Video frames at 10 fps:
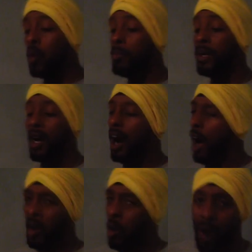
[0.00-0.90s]
will be
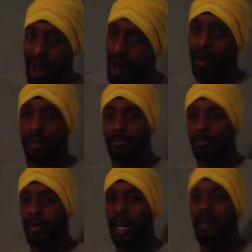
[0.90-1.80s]
unaware
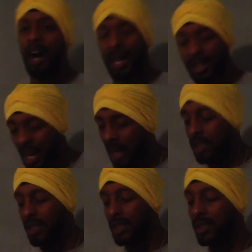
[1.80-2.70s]
and
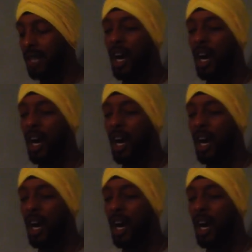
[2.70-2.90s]
unconscious